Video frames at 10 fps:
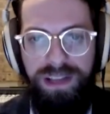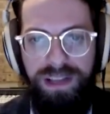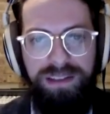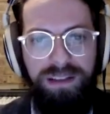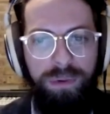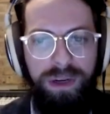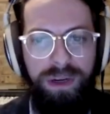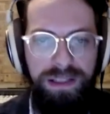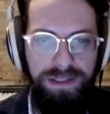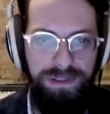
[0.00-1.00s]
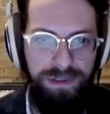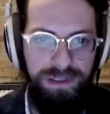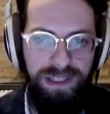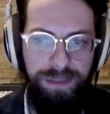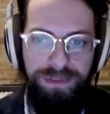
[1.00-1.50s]
asking where he is during
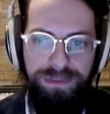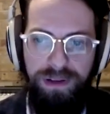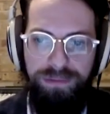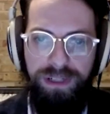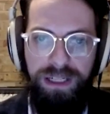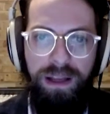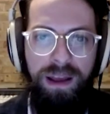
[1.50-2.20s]
times of suffering.